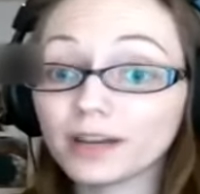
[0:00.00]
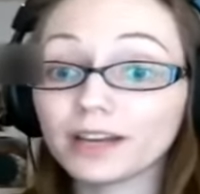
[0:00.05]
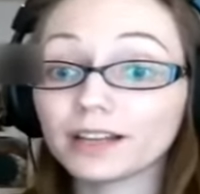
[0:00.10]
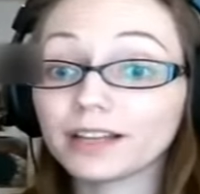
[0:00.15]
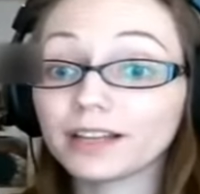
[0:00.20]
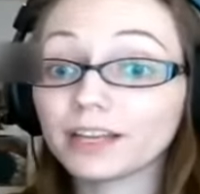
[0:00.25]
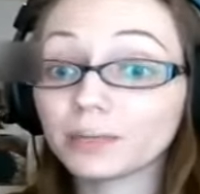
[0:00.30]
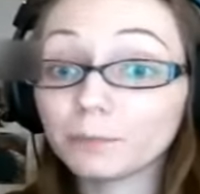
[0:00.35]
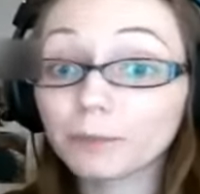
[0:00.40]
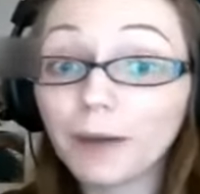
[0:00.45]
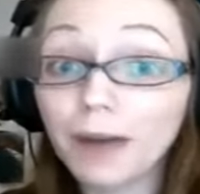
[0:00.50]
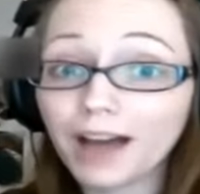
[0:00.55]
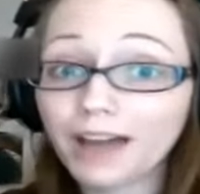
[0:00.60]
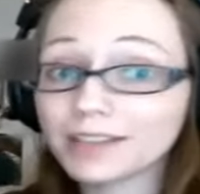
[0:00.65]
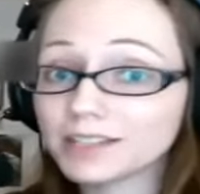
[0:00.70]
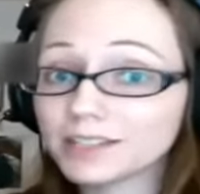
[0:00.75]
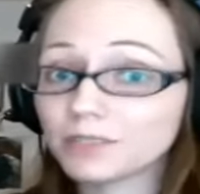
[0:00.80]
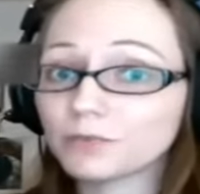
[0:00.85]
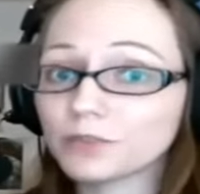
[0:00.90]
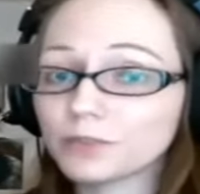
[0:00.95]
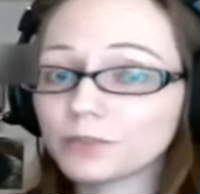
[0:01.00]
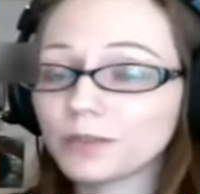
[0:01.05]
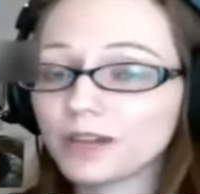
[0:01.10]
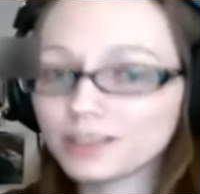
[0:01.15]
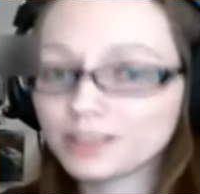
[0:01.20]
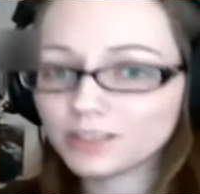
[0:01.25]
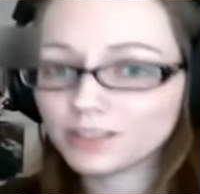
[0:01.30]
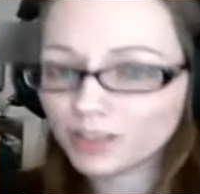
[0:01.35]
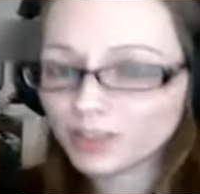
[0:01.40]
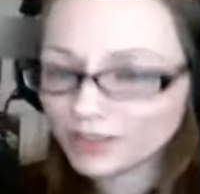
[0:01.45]
I got a lot of positive
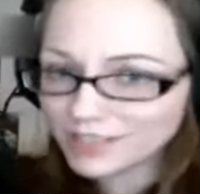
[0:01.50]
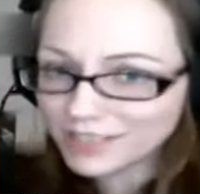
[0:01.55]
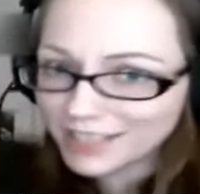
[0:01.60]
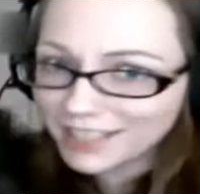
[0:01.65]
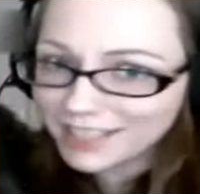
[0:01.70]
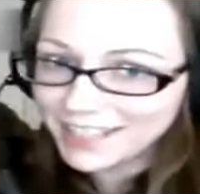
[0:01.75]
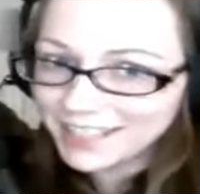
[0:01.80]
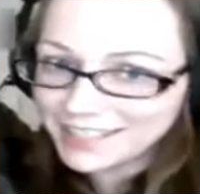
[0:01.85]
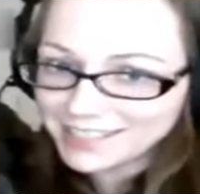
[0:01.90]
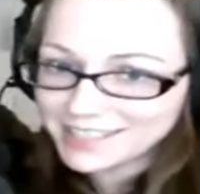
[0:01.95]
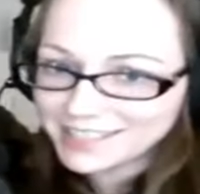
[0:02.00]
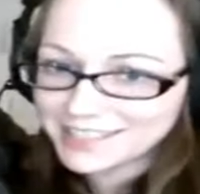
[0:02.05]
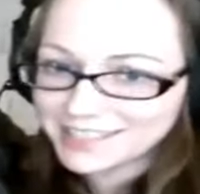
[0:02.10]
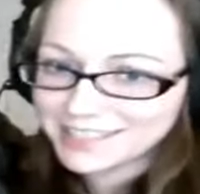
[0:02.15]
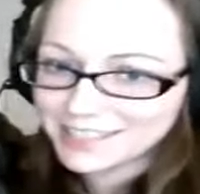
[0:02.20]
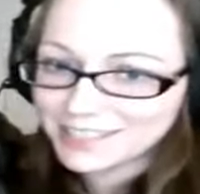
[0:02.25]
responses. So I was like, yes,